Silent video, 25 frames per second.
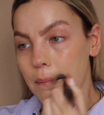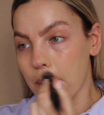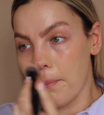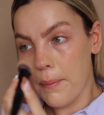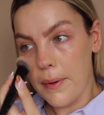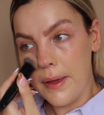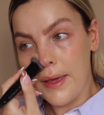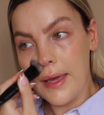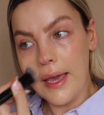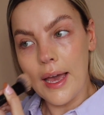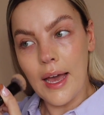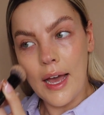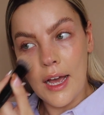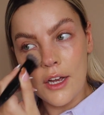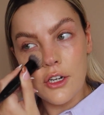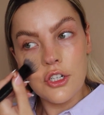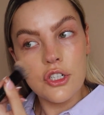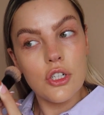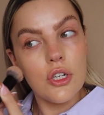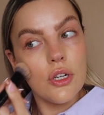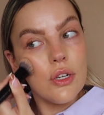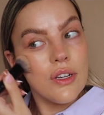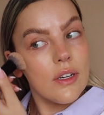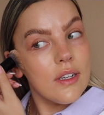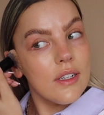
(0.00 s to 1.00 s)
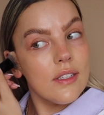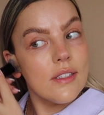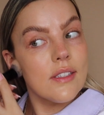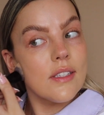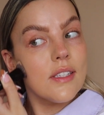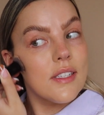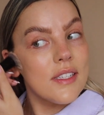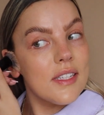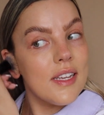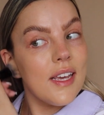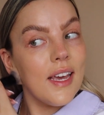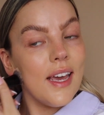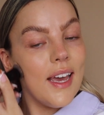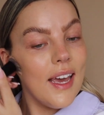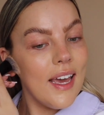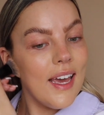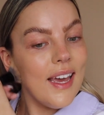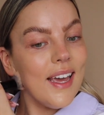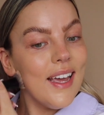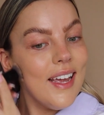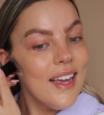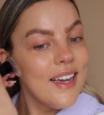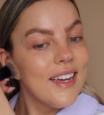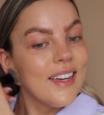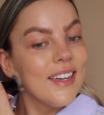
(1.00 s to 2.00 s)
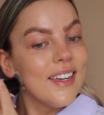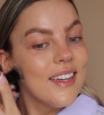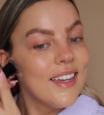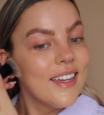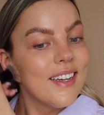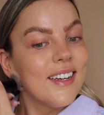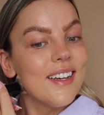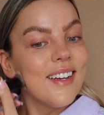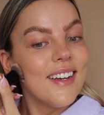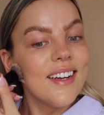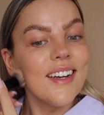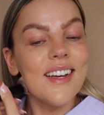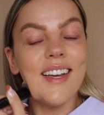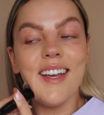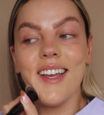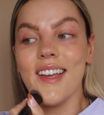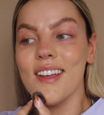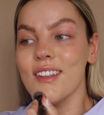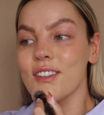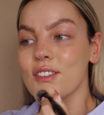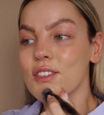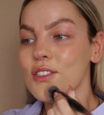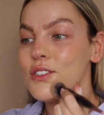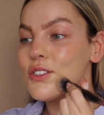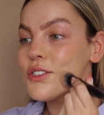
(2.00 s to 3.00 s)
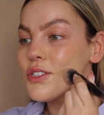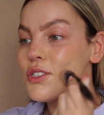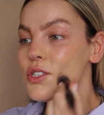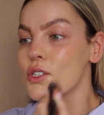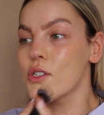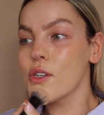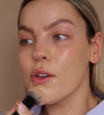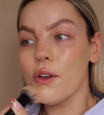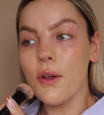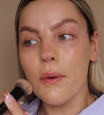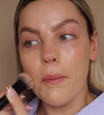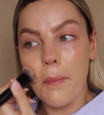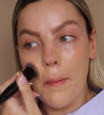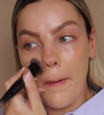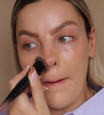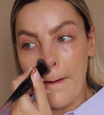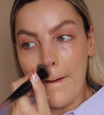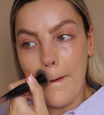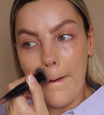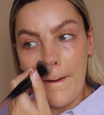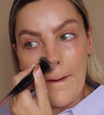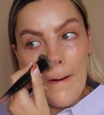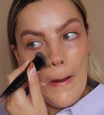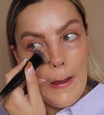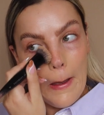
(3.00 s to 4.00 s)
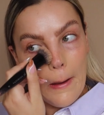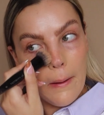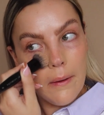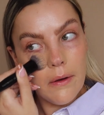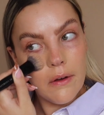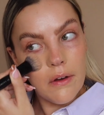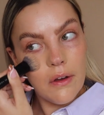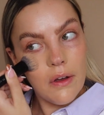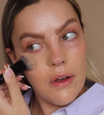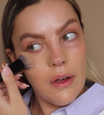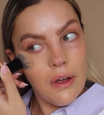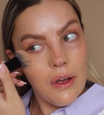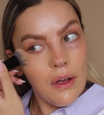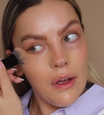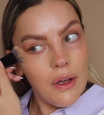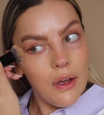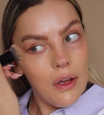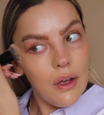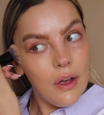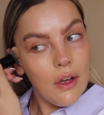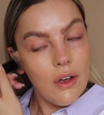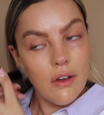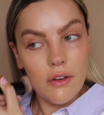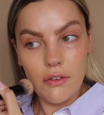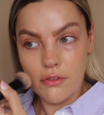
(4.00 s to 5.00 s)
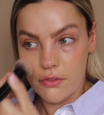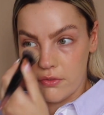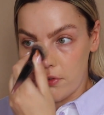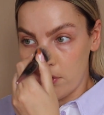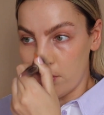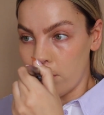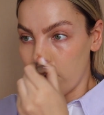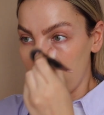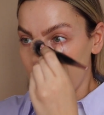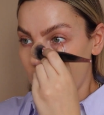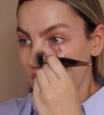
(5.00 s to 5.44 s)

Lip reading: But yeah, as you can see, it's super full